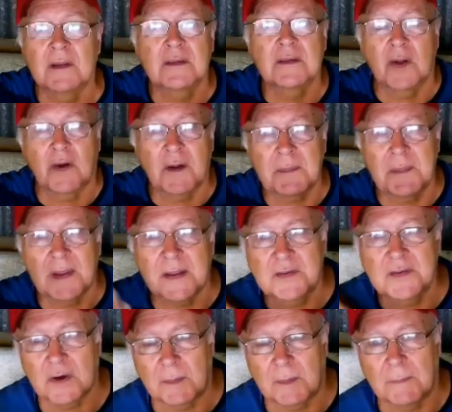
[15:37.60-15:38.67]
Nightmare
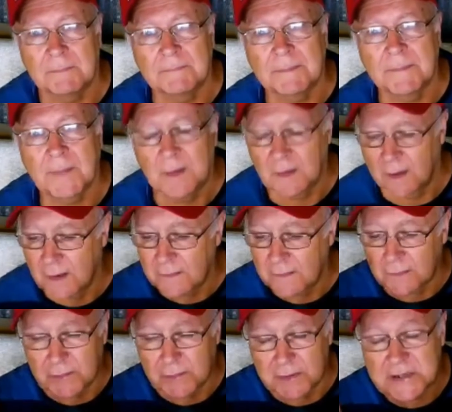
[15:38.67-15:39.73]
job.
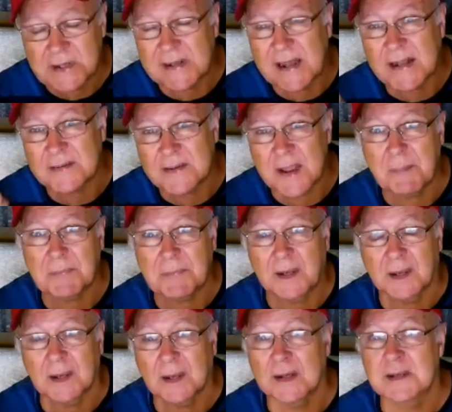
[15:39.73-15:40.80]
The reason that's
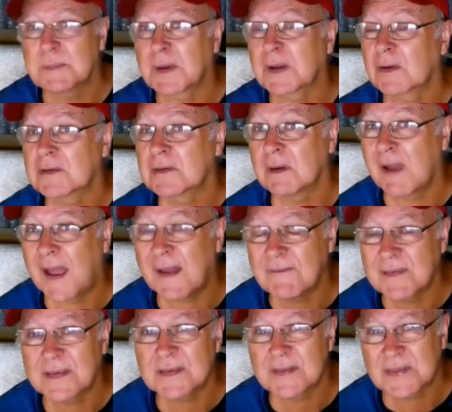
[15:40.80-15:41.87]
happening is because you
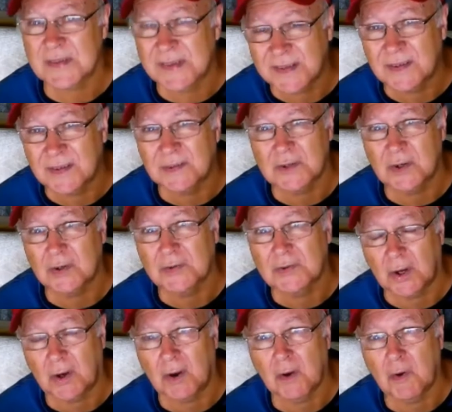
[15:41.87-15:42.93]
haven't sealed your
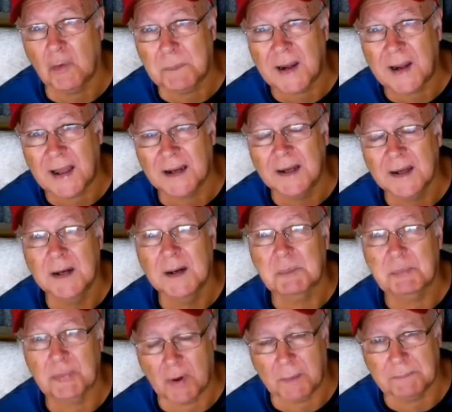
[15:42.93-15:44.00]
dial plug
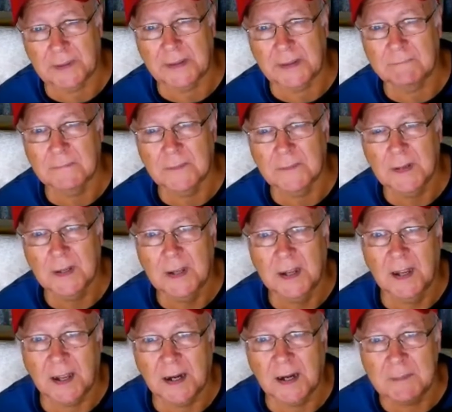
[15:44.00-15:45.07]
properly.
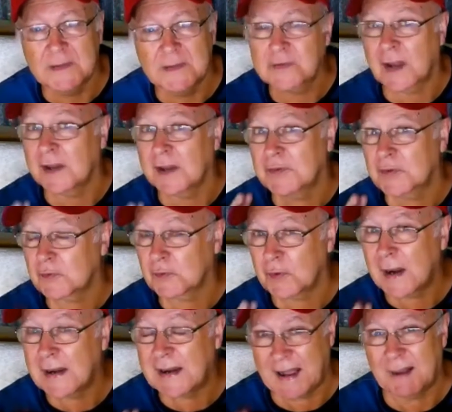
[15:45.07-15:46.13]
And let me say
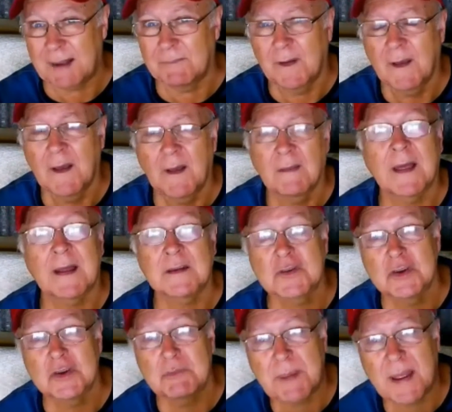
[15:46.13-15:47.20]
straight up, that
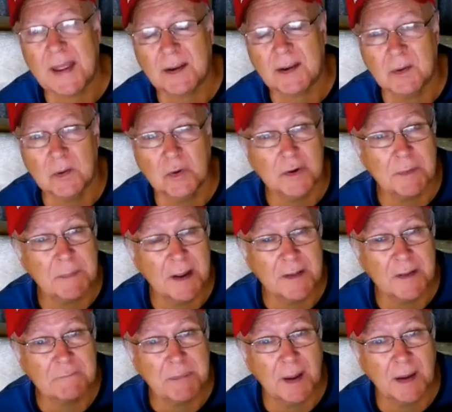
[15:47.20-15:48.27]
2-pack
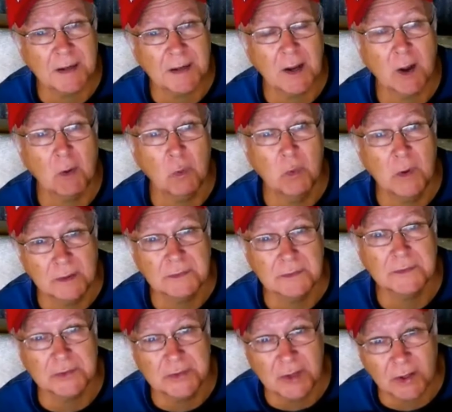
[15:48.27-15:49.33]
automotive paint will
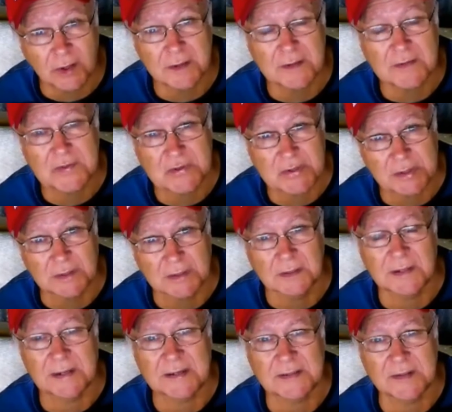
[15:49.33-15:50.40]
not
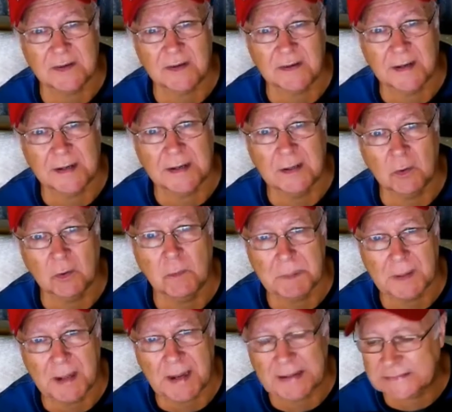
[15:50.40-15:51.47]
seal a die or
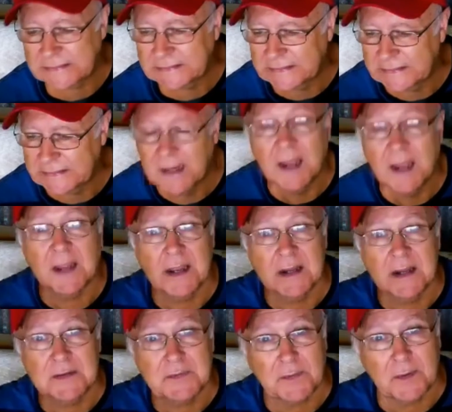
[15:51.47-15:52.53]
plug
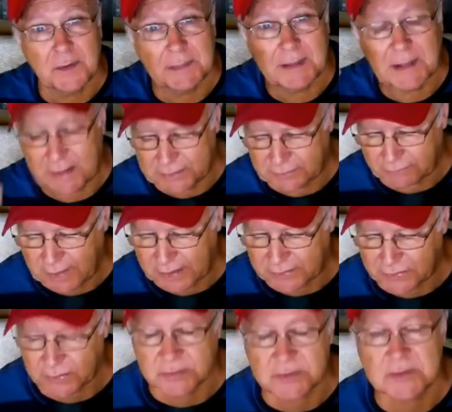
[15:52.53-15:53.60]
against fiberglass
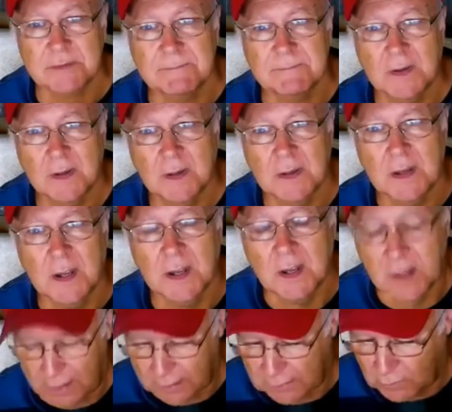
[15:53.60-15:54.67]
resins.
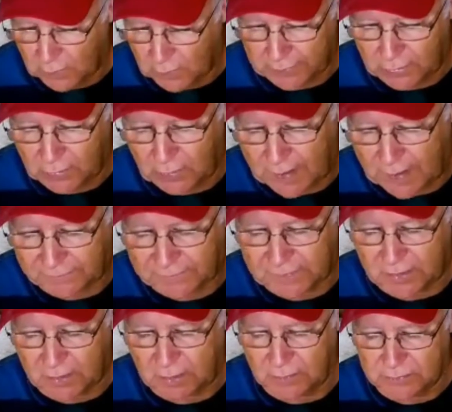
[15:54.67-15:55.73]
What you have to
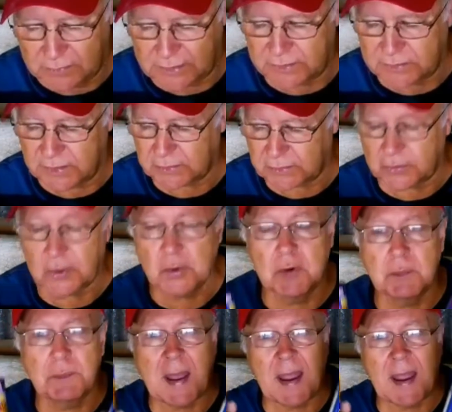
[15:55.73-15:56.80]
use is a
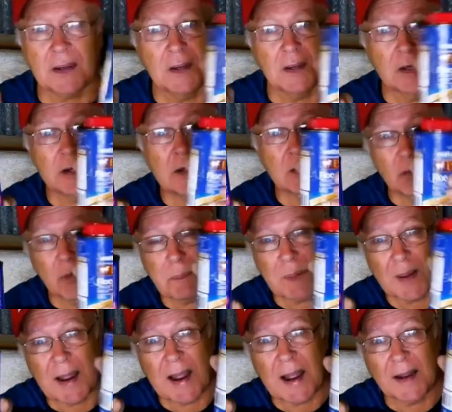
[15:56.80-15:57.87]
2-pack equal
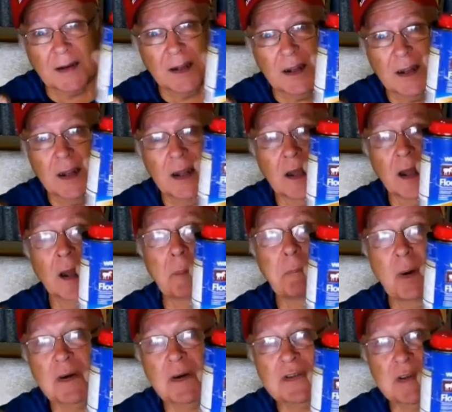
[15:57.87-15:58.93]
part
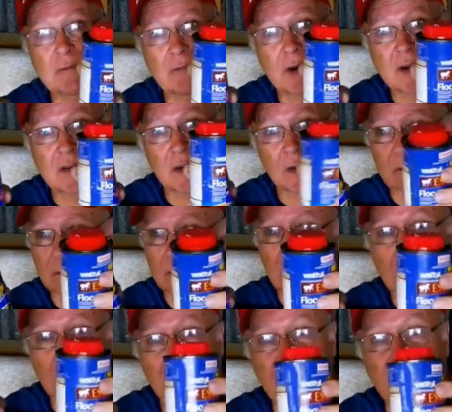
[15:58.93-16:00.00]
polyurethane resin.
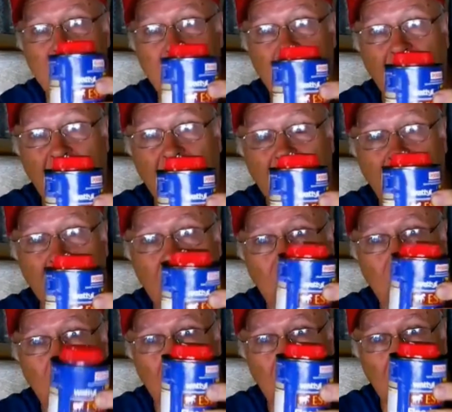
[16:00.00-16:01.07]
In Australia,
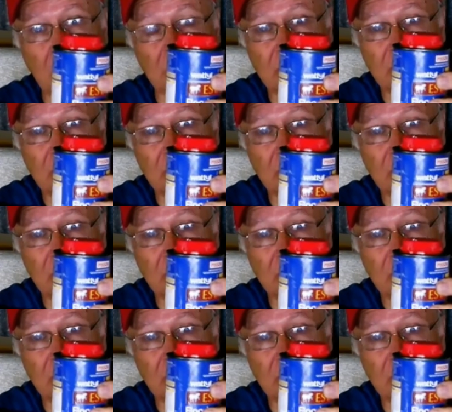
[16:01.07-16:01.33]
Wattle